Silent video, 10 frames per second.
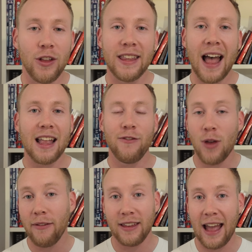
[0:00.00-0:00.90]
only that, if you
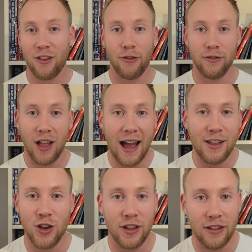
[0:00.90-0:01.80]
have to catch a flight,
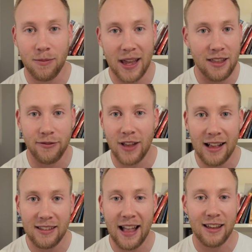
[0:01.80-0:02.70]
you can display the
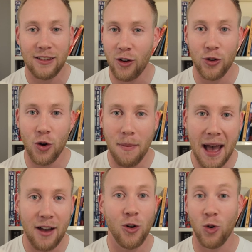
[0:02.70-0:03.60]
flight status on your
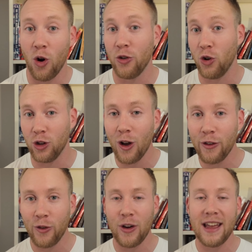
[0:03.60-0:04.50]
Mac or on your lock
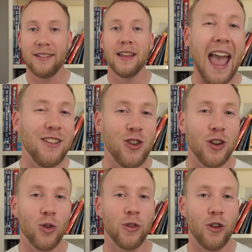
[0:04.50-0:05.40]
screen, and you
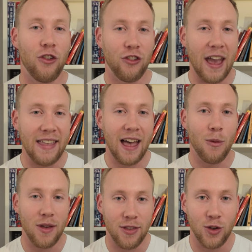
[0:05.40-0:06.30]
can also share that
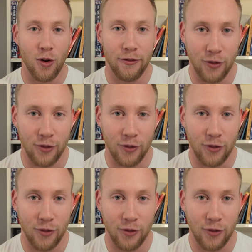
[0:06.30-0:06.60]
with your